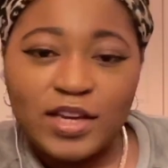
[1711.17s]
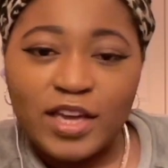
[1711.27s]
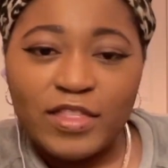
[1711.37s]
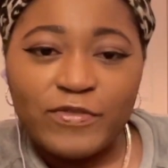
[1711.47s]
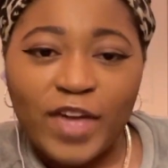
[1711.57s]

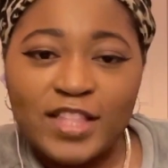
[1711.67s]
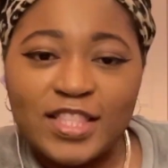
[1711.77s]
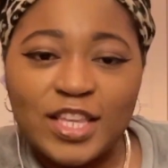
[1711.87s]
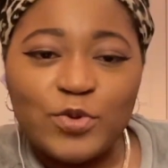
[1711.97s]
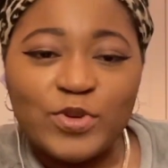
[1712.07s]
And the fact
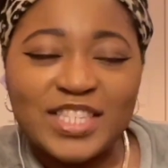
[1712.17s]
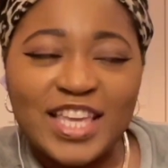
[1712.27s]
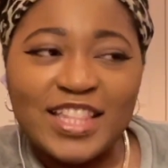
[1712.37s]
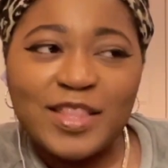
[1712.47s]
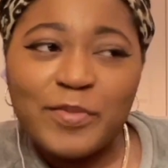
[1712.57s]
that it was
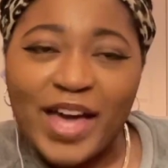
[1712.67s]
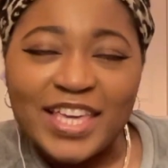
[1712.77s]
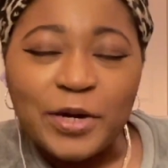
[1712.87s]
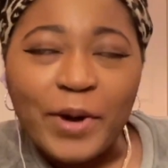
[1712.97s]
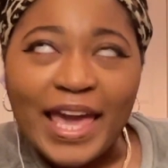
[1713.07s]
in the back of
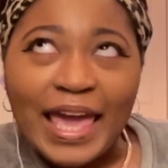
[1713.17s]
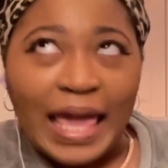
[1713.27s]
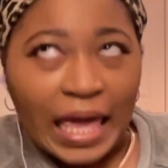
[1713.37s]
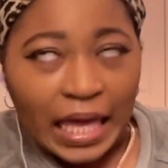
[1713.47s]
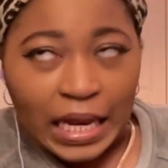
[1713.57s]
your
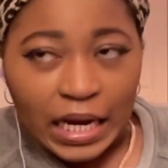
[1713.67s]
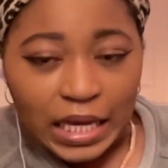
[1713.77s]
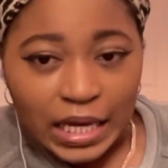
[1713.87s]
head.